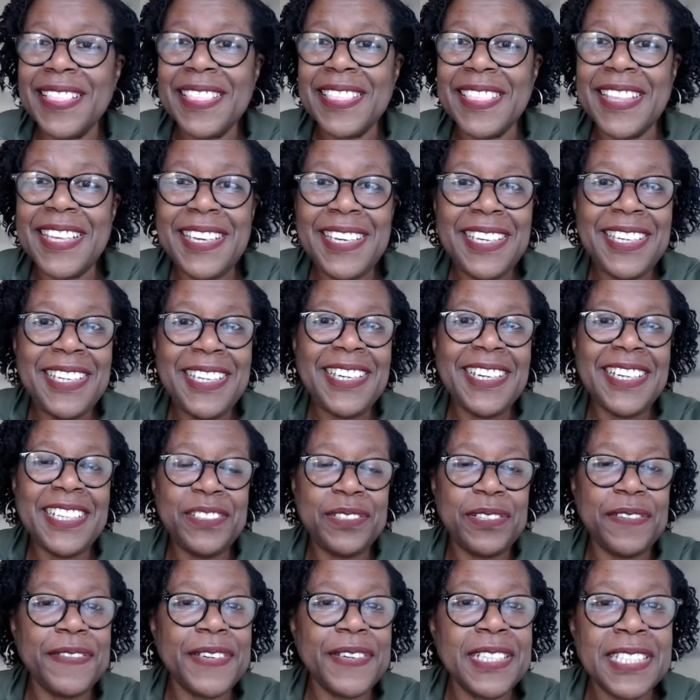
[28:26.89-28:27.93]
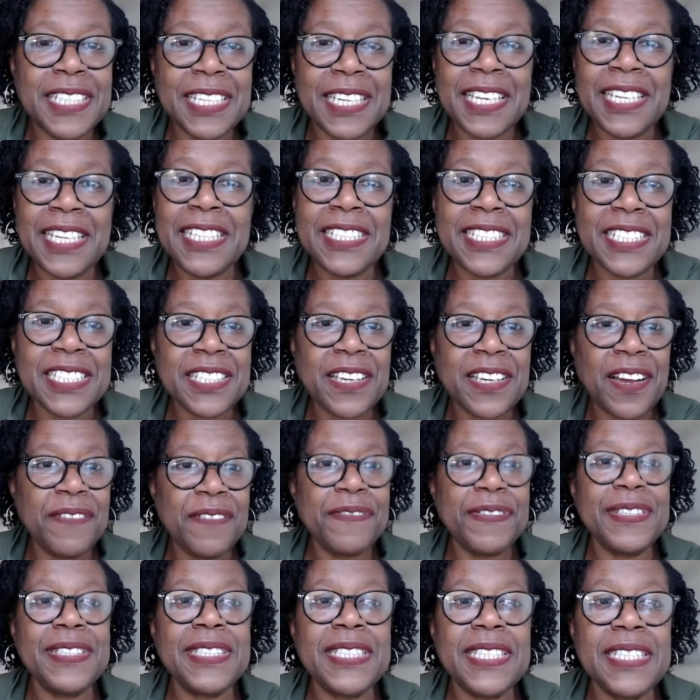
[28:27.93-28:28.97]
the Introverted Leaders
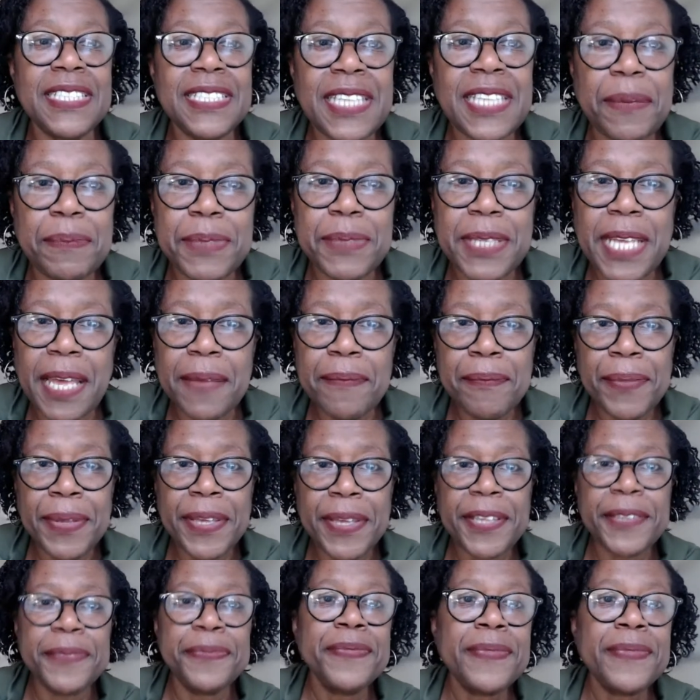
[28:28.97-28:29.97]
Conference in September.